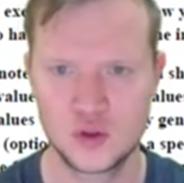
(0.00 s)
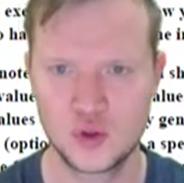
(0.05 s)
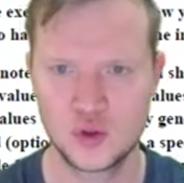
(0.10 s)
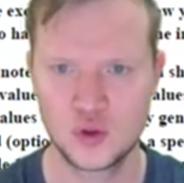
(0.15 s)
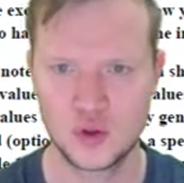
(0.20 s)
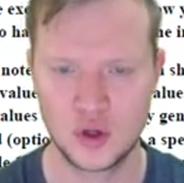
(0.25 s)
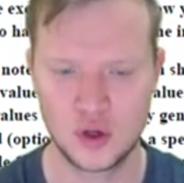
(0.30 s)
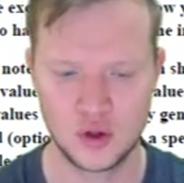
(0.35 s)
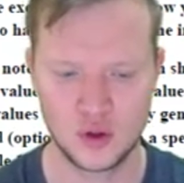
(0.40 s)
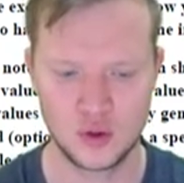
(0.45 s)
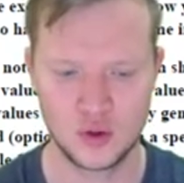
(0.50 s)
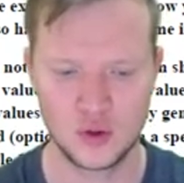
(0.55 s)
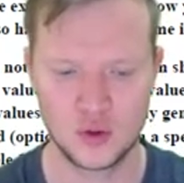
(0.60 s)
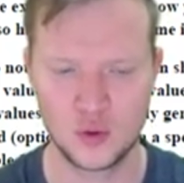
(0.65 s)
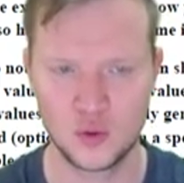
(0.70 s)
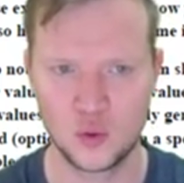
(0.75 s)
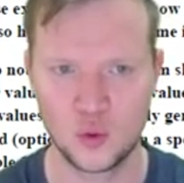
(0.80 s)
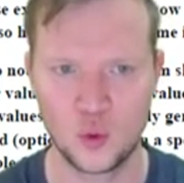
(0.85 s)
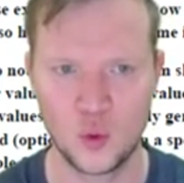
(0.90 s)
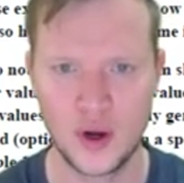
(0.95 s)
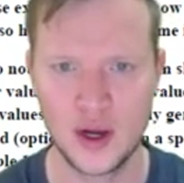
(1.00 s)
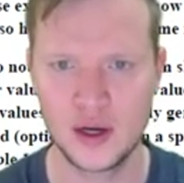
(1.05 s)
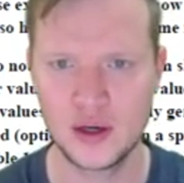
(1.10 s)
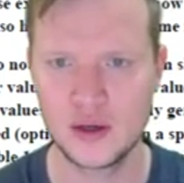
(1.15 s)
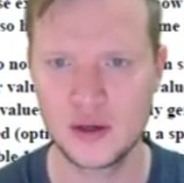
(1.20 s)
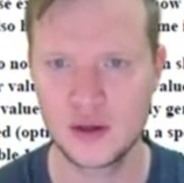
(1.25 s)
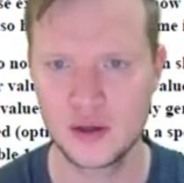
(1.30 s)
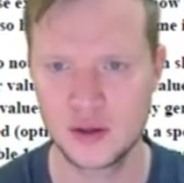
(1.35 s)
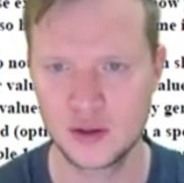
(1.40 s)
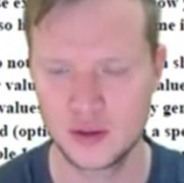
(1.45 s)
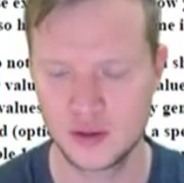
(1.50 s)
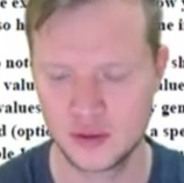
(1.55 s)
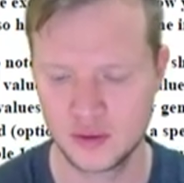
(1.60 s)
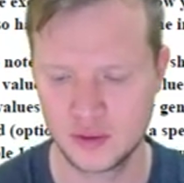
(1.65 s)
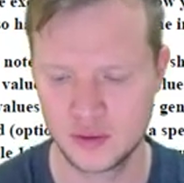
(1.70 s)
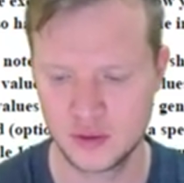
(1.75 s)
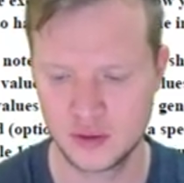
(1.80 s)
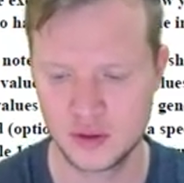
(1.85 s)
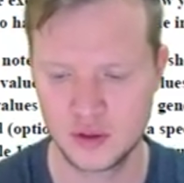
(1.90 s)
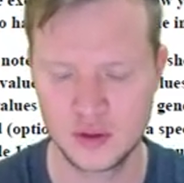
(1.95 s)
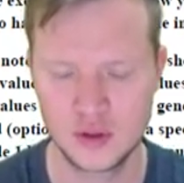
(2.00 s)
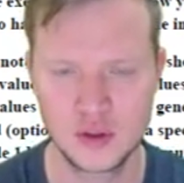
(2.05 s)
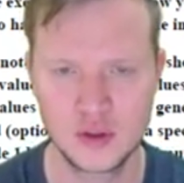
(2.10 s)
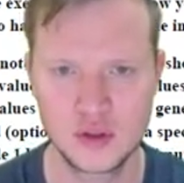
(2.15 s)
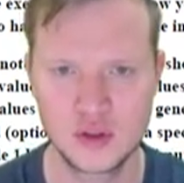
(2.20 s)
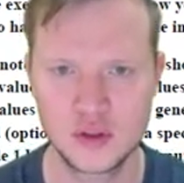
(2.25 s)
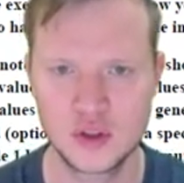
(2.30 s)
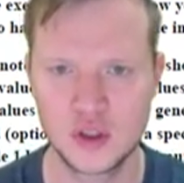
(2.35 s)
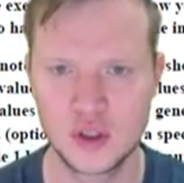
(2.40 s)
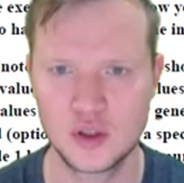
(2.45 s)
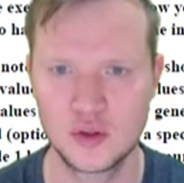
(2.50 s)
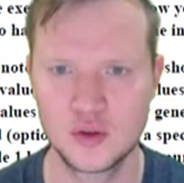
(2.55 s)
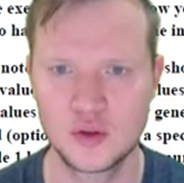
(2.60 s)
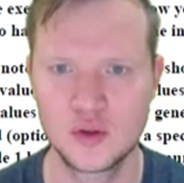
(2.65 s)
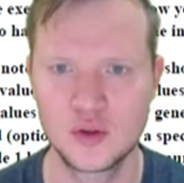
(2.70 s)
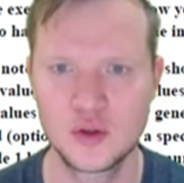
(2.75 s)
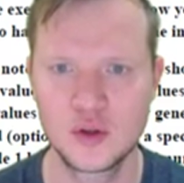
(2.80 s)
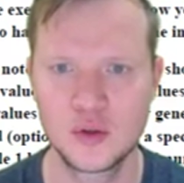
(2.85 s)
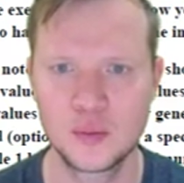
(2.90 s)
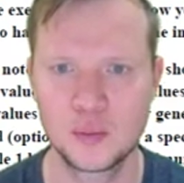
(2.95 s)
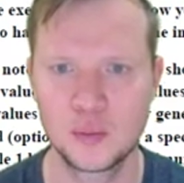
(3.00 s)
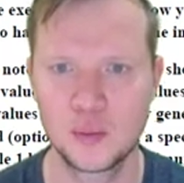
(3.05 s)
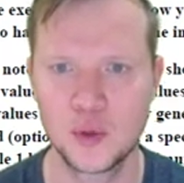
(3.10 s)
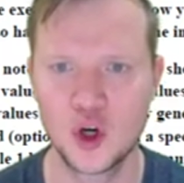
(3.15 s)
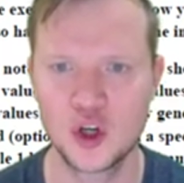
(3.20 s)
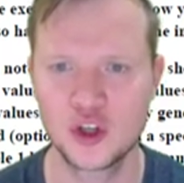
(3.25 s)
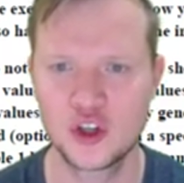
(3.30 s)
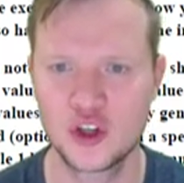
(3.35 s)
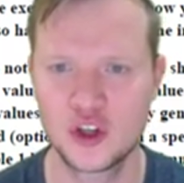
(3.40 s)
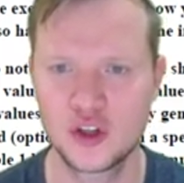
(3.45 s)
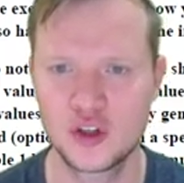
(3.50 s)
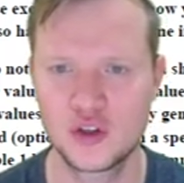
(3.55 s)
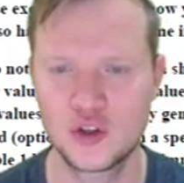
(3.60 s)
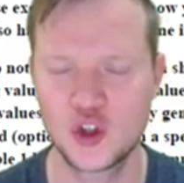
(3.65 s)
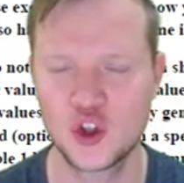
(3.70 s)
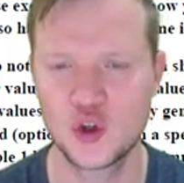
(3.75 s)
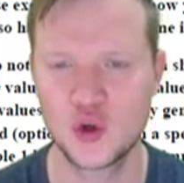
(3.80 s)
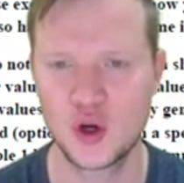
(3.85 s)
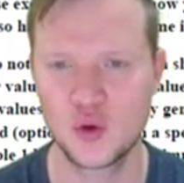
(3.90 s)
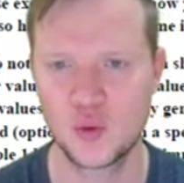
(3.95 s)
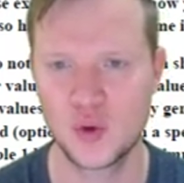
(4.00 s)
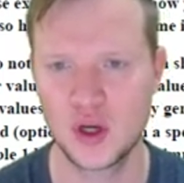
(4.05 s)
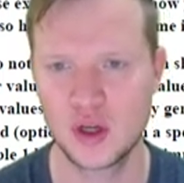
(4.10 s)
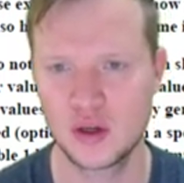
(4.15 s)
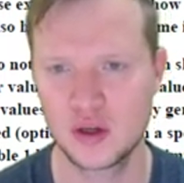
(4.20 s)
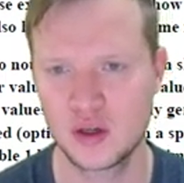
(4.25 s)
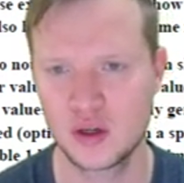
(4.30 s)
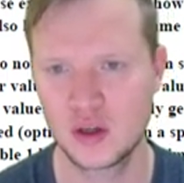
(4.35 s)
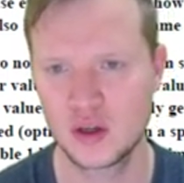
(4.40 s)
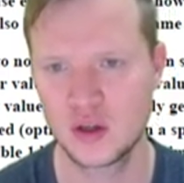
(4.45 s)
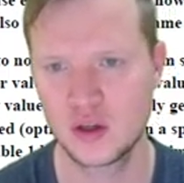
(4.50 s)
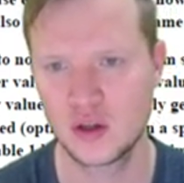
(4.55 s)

201. So mod 201.